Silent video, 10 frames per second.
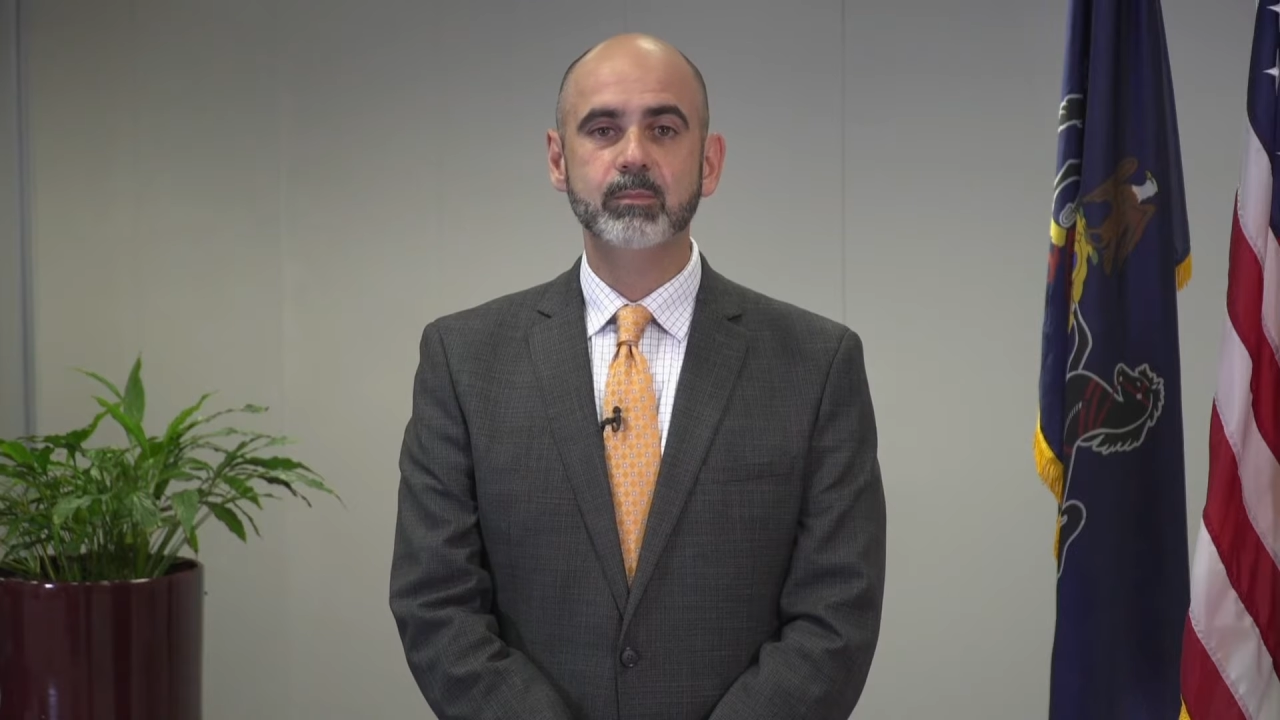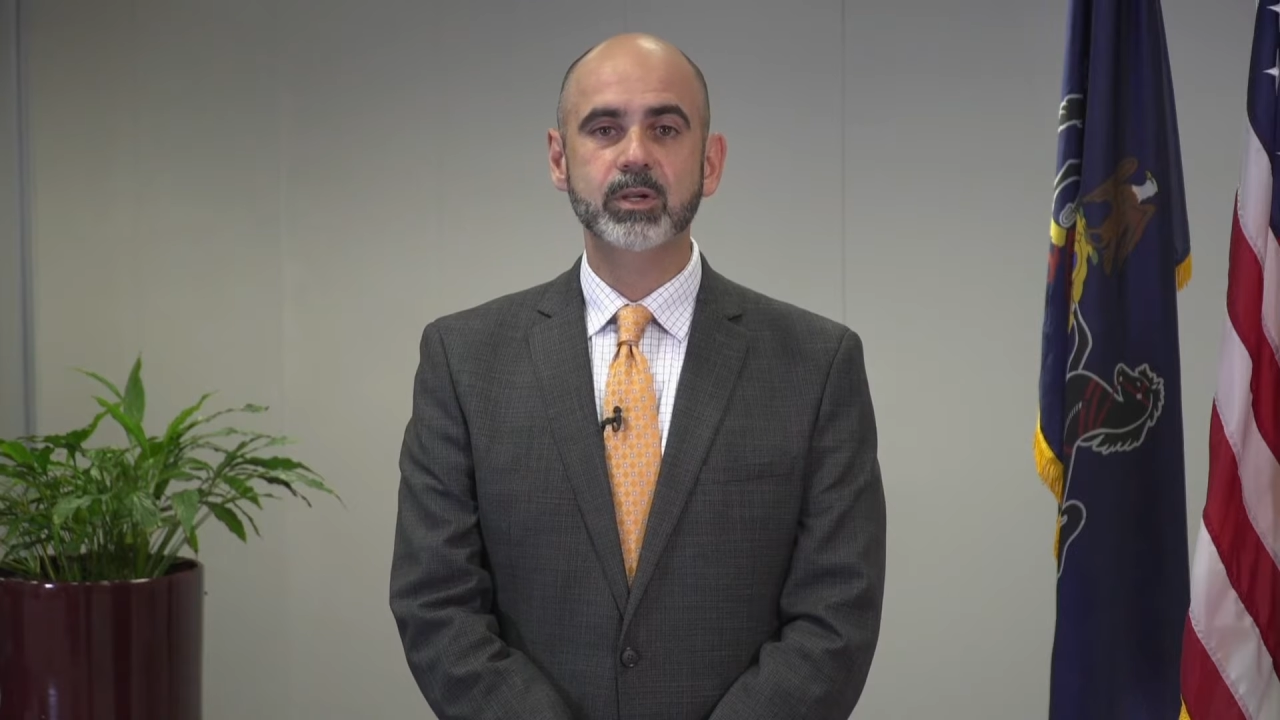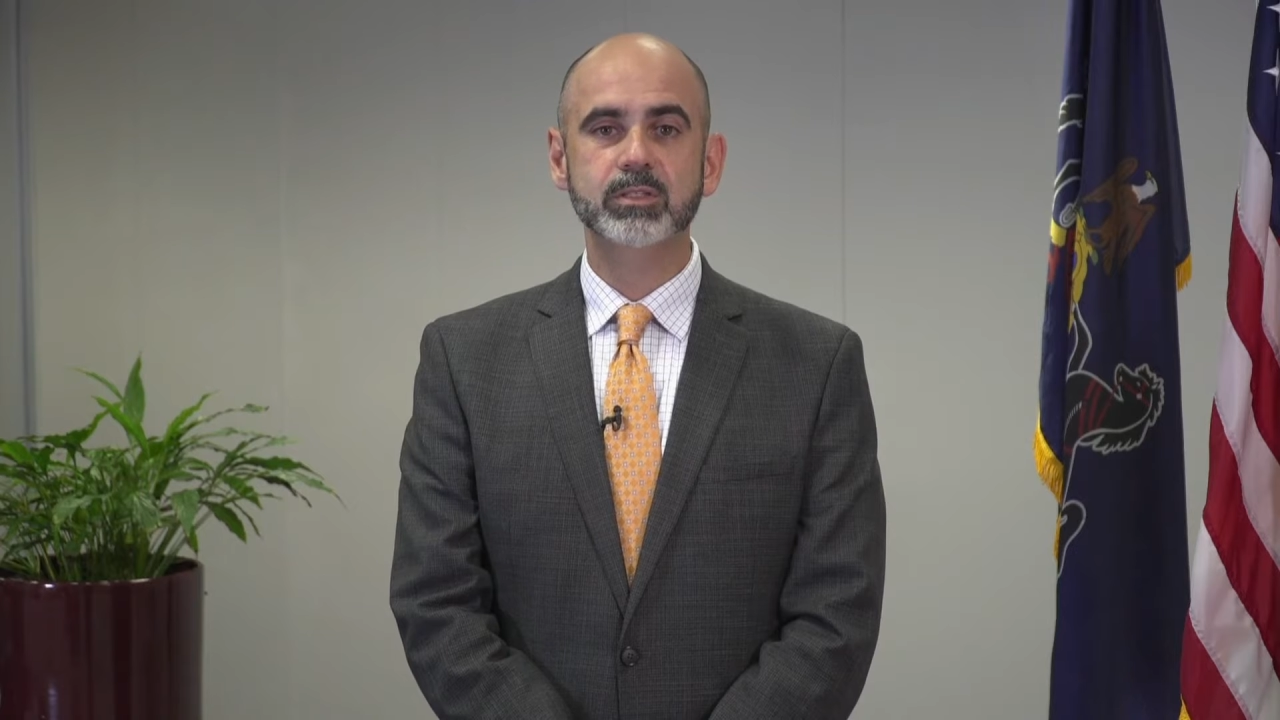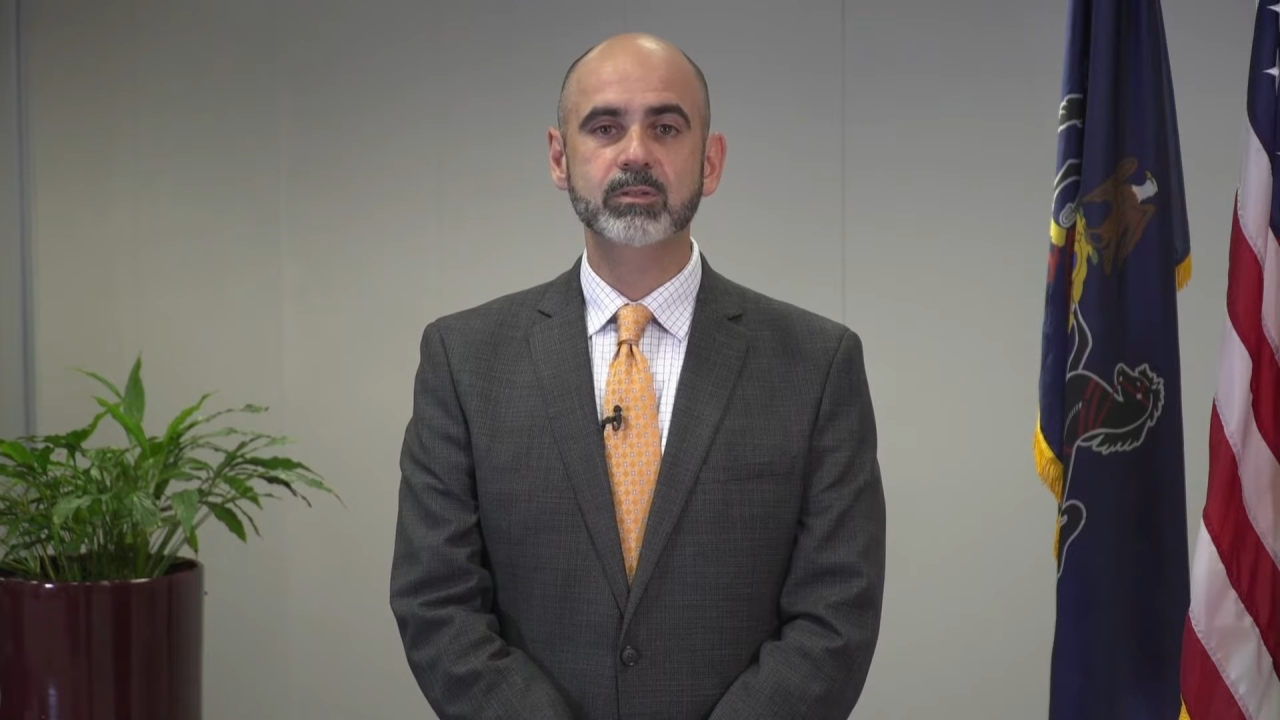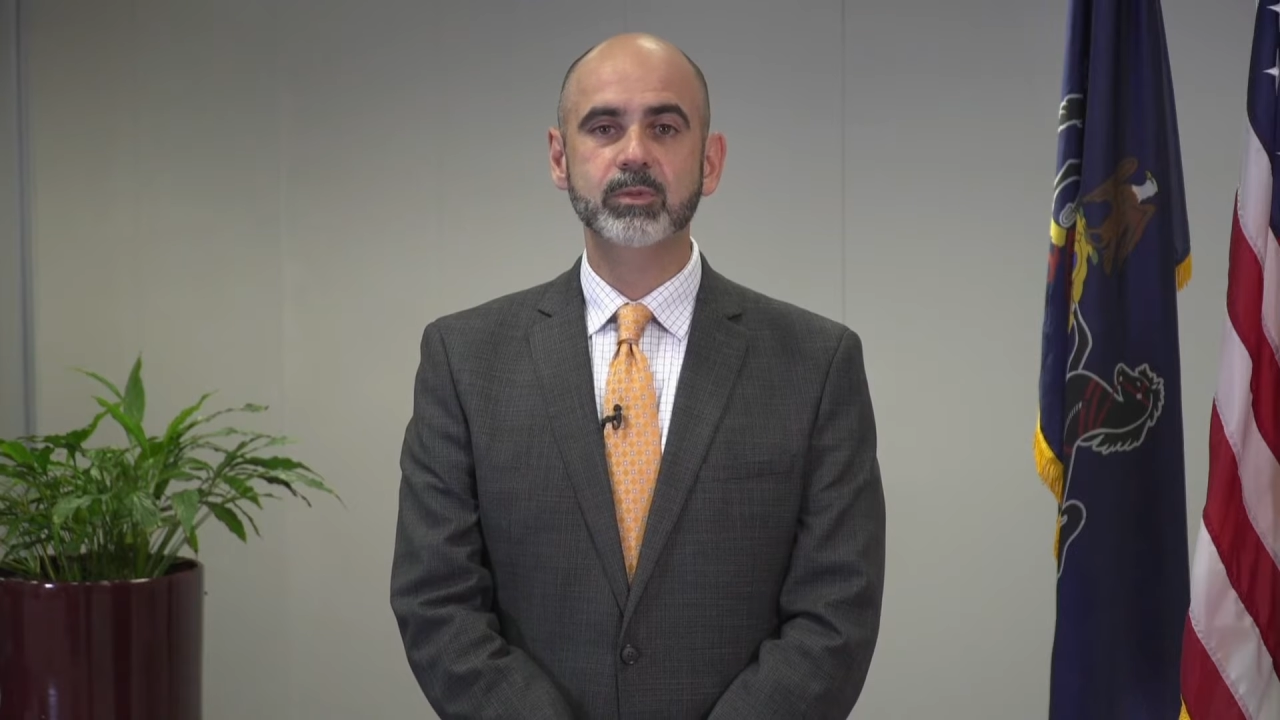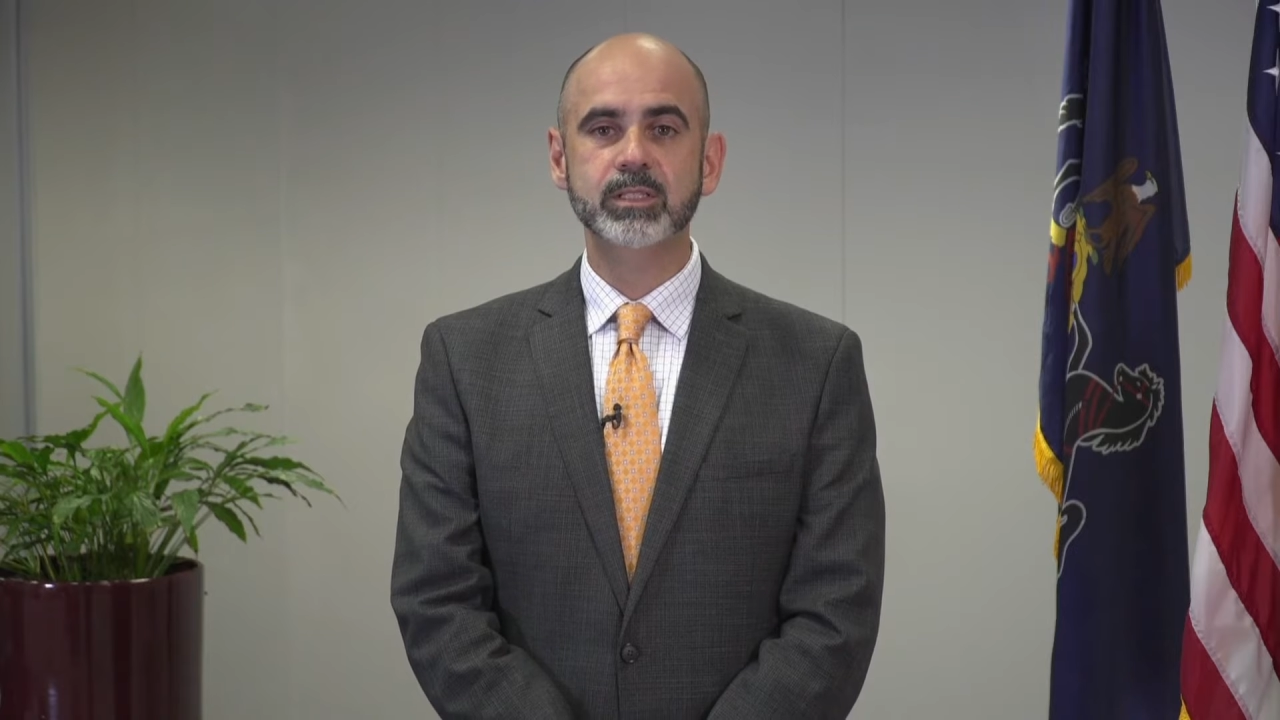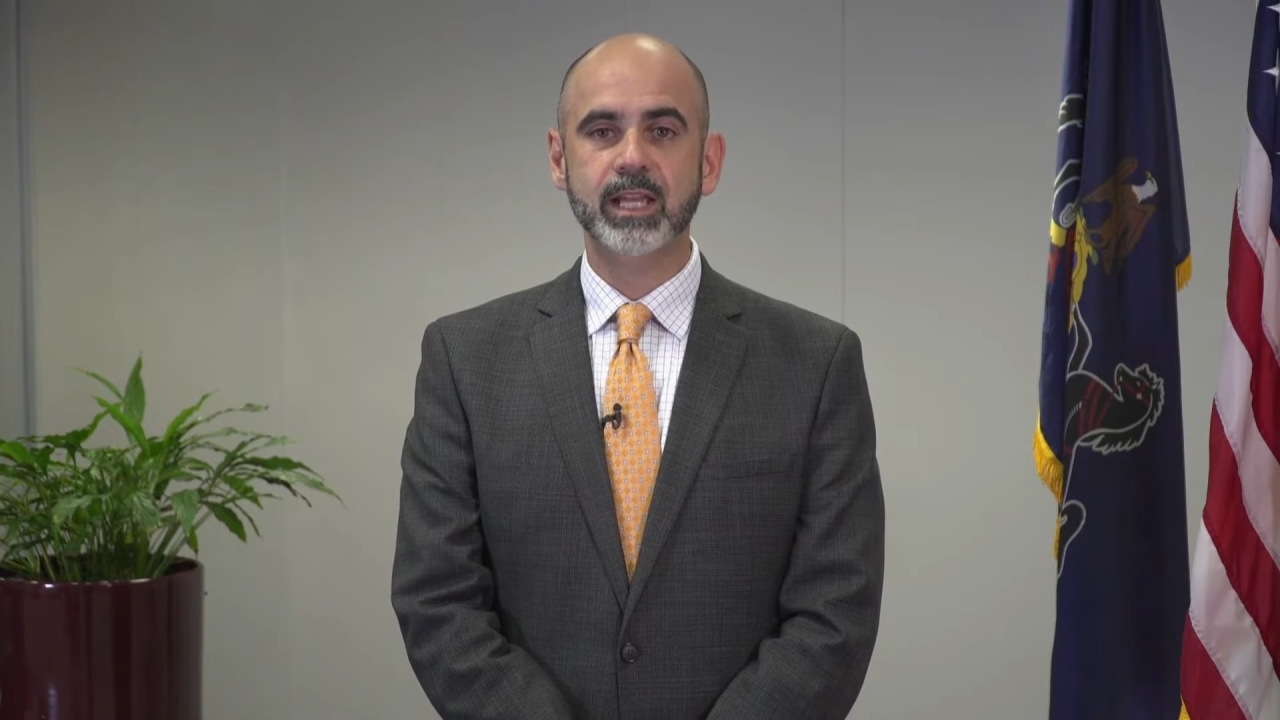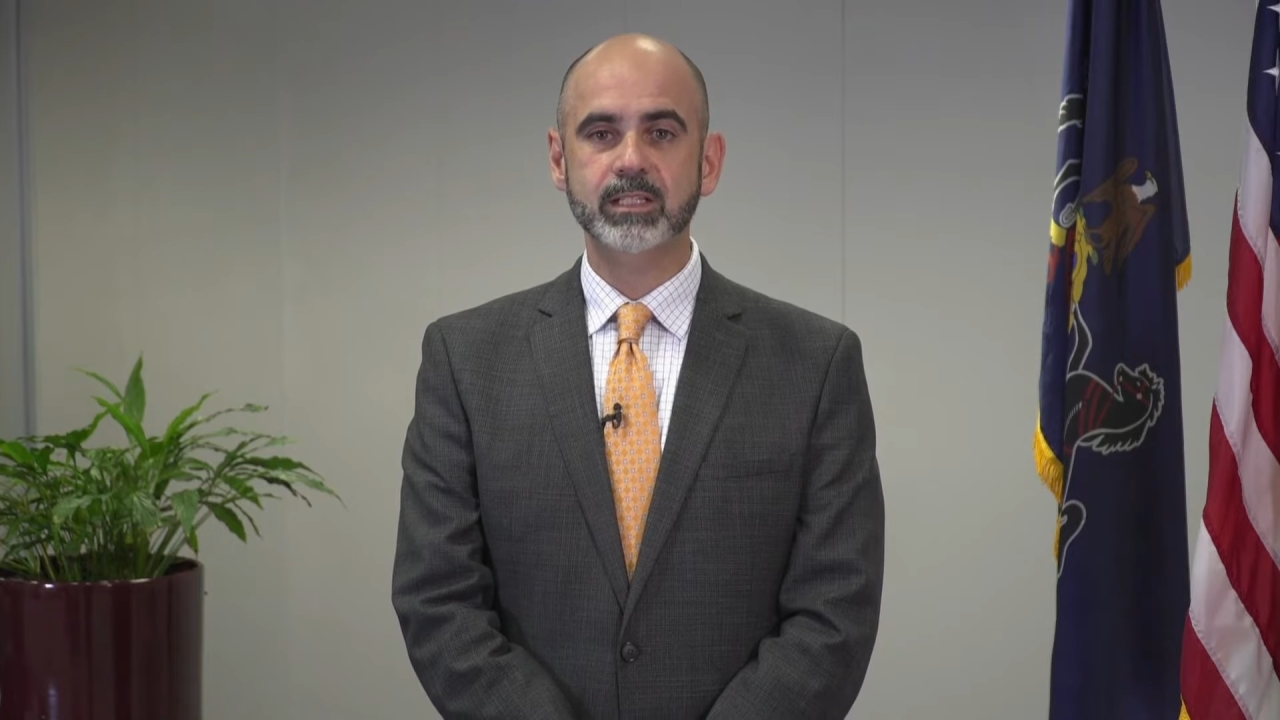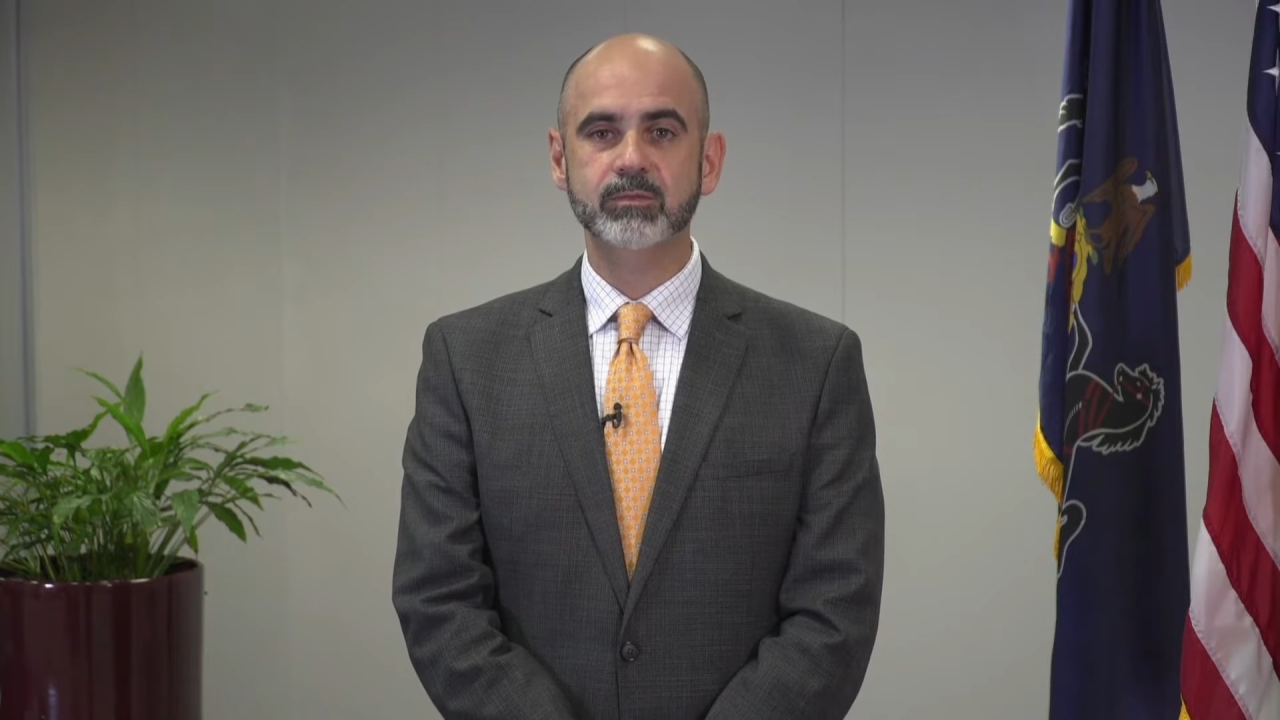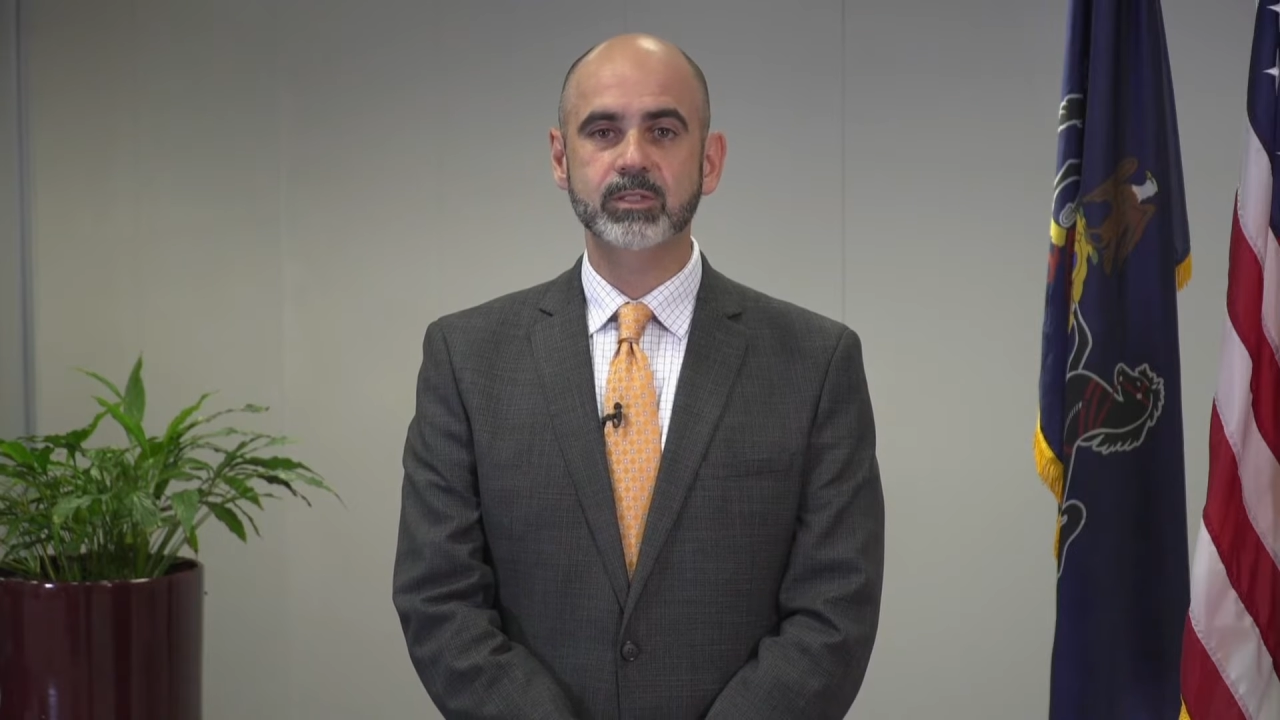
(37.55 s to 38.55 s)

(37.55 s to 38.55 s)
personal protective